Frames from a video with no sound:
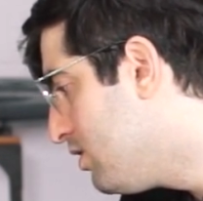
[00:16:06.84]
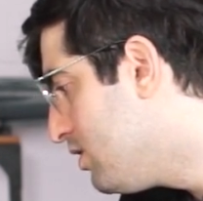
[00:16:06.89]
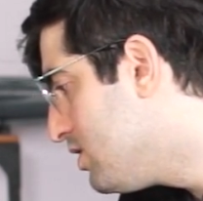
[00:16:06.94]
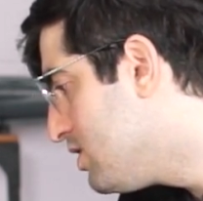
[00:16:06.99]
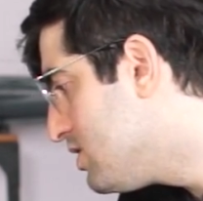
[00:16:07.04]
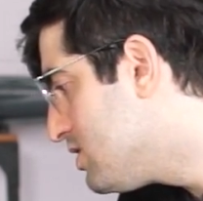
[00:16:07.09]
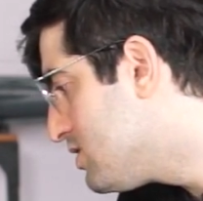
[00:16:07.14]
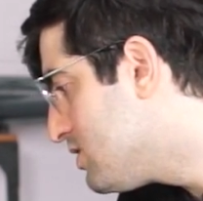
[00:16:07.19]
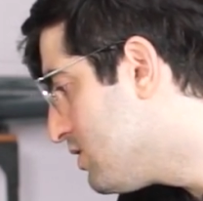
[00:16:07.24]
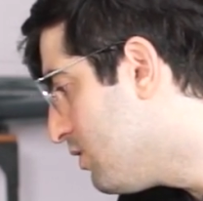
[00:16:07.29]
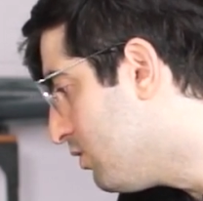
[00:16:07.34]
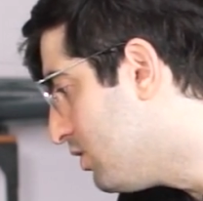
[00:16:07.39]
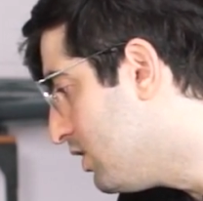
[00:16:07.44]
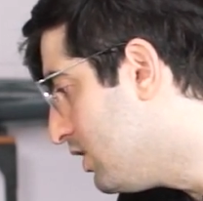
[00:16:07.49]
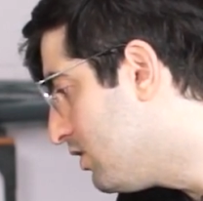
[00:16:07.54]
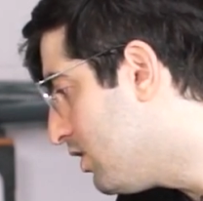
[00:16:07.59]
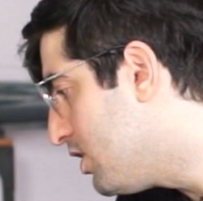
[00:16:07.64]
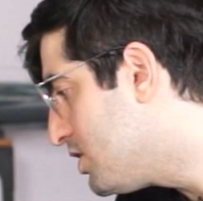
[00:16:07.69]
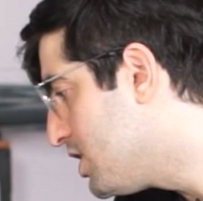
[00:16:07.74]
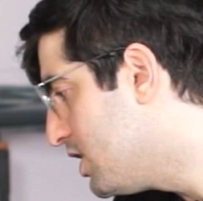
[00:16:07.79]
So the
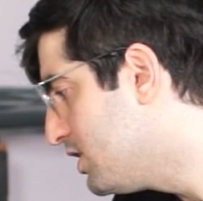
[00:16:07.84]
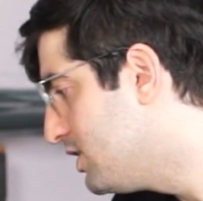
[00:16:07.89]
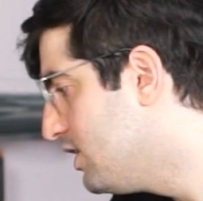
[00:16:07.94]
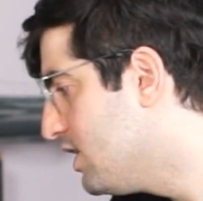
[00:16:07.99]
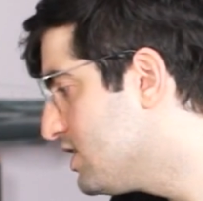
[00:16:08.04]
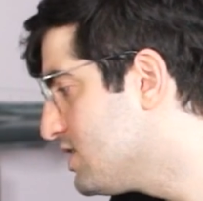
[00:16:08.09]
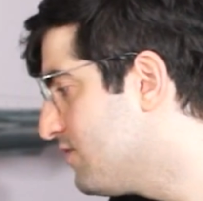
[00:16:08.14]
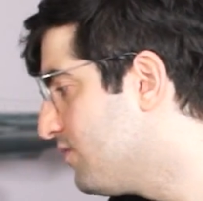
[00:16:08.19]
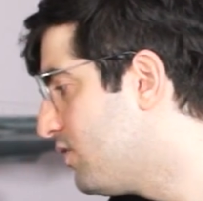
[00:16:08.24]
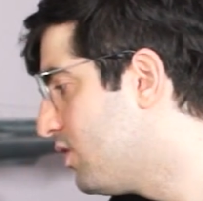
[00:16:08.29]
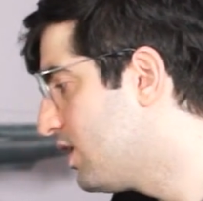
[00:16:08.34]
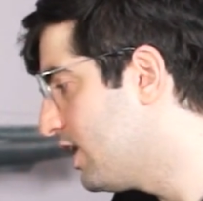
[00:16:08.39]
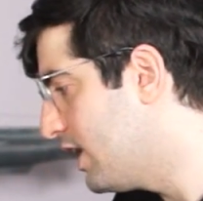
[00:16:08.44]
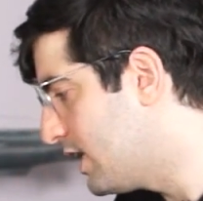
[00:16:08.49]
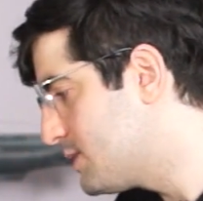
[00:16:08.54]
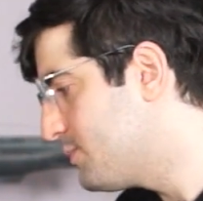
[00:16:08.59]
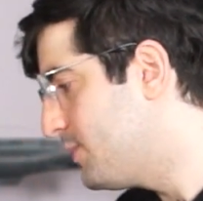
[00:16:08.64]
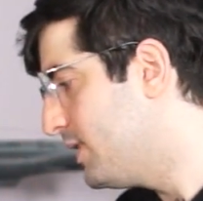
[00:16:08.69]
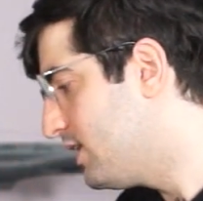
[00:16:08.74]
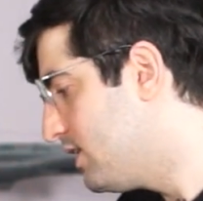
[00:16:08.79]
Touch ID doesn't work,
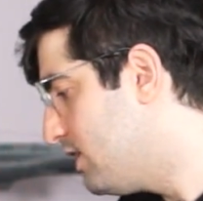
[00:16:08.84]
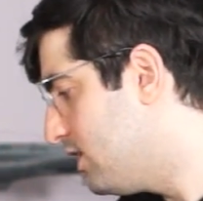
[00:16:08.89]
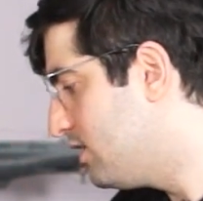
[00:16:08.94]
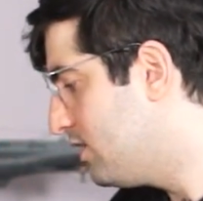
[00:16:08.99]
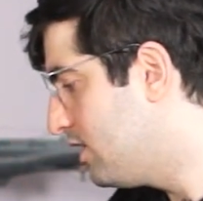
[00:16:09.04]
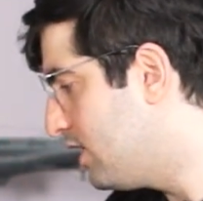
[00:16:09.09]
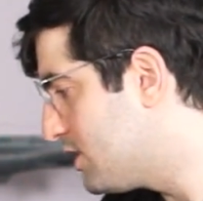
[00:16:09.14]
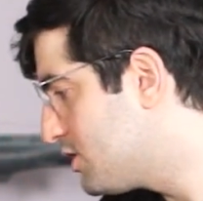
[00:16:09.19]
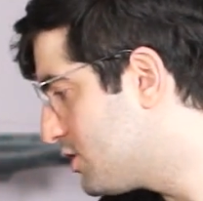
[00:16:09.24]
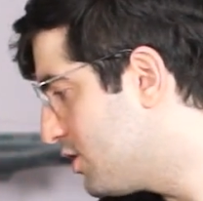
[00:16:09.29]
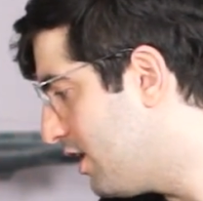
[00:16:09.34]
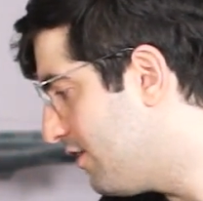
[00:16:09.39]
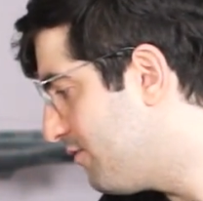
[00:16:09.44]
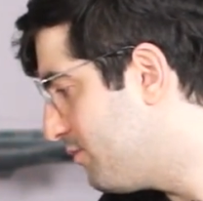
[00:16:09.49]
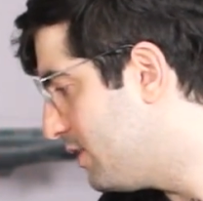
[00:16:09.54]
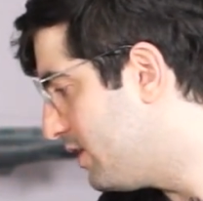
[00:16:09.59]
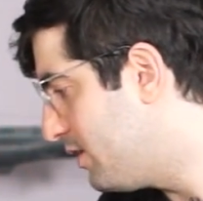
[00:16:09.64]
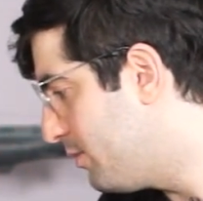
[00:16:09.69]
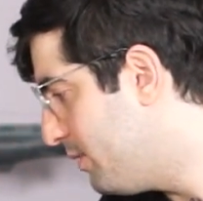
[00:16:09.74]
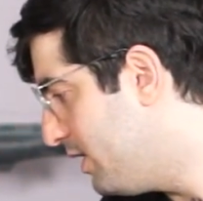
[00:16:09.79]
expected, that should have
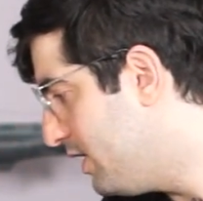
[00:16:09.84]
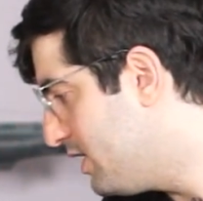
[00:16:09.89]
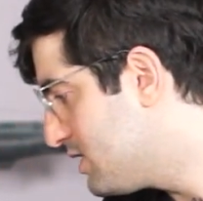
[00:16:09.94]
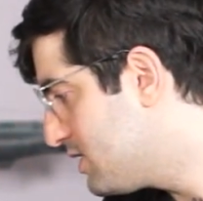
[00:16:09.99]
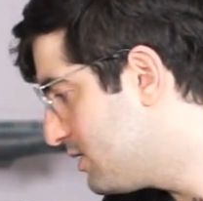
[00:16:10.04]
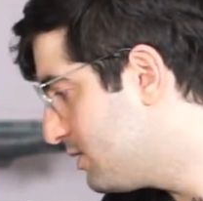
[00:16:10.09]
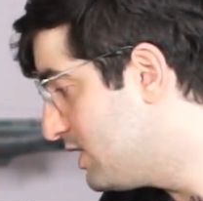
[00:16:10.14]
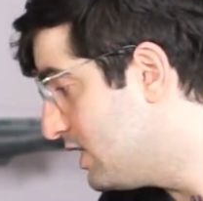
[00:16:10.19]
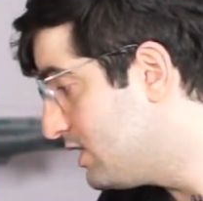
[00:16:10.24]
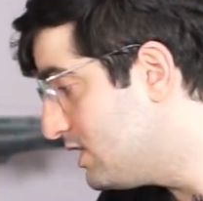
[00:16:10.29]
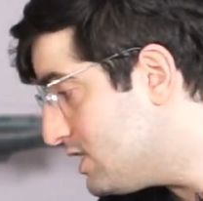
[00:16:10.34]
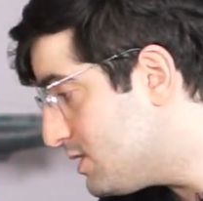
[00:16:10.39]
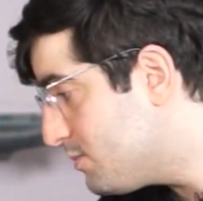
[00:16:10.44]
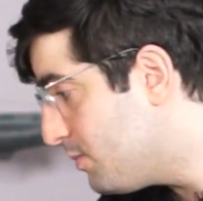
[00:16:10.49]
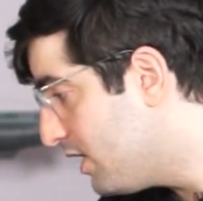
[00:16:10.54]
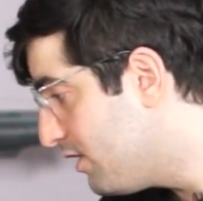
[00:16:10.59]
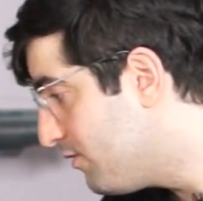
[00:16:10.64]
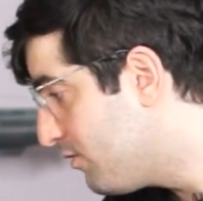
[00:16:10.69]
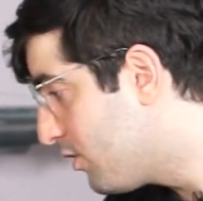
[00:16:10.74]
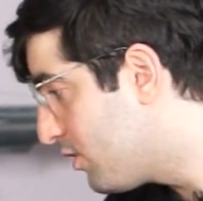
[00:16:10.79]
been replaced. The
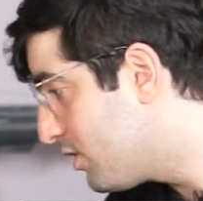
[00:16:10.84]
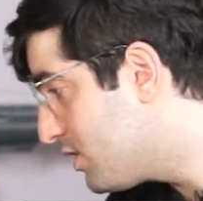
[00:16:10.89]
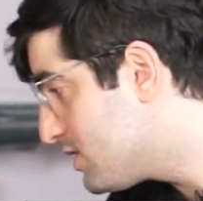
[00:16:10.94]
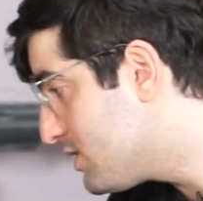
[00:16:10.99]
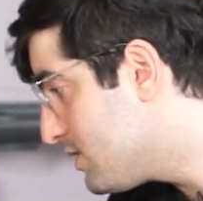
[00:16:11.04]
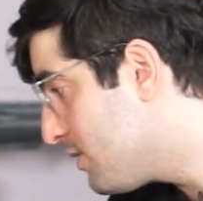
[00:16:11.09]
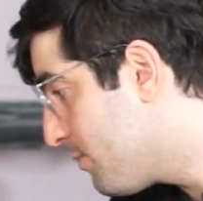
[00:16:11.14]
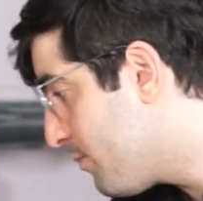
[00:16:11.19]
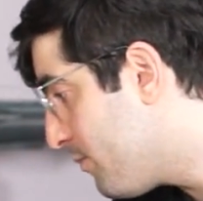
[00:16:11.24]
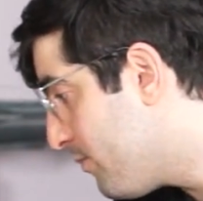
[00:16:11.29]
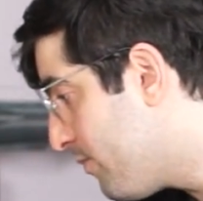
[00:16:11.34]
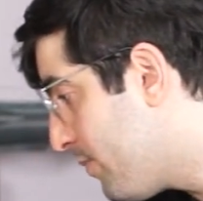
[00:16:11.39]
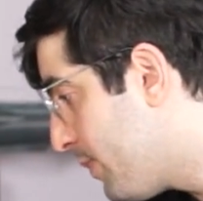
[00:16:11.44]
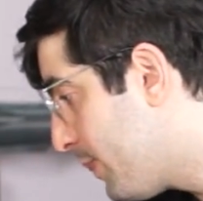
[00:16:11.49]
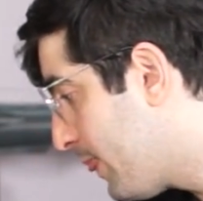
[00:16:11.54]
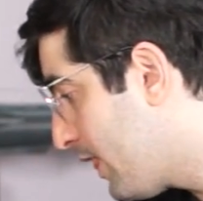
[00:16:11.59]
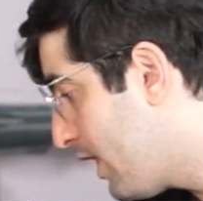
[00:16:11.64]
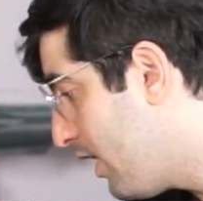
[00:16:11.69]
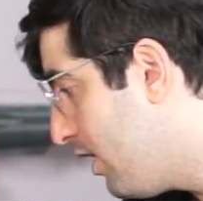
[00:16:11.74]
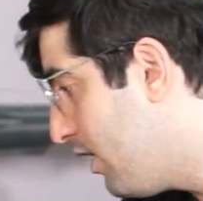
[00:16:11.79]
display works.
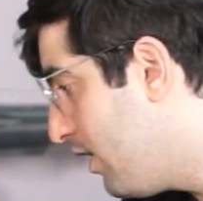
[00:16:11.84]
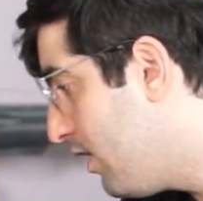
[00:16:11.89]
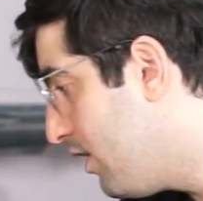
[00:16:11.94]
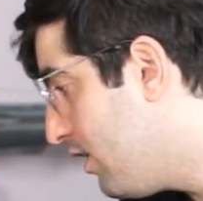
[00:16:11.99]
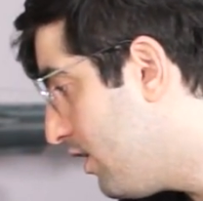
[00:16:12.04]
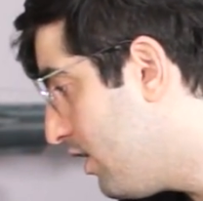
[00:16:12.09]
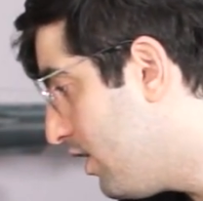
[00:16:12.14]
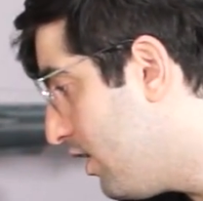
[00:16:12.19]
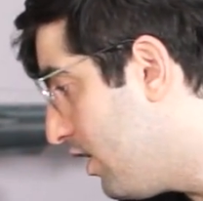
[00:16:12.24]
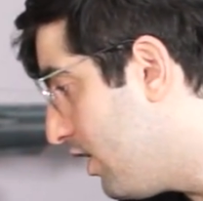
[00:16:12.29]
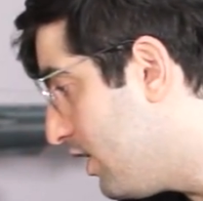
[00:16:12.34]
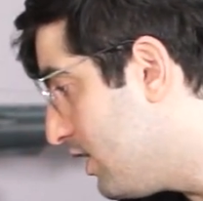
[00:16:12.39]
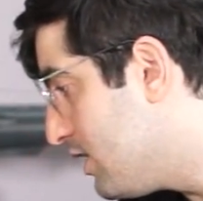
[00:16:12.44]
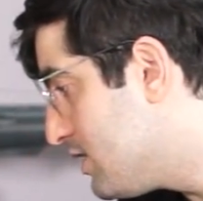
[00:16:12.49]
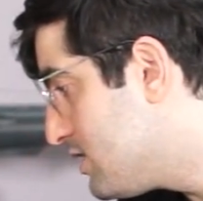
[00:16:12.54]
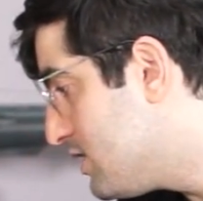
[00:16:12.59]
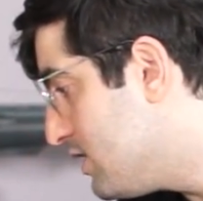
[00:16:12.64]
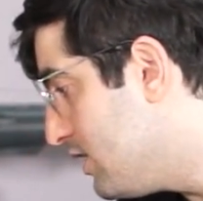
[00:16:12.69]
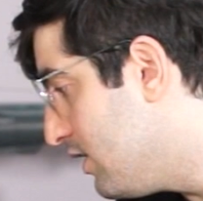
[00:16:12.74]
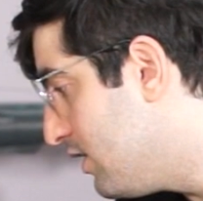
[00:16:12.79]

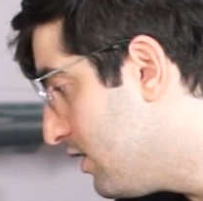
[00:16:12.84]
Let's see.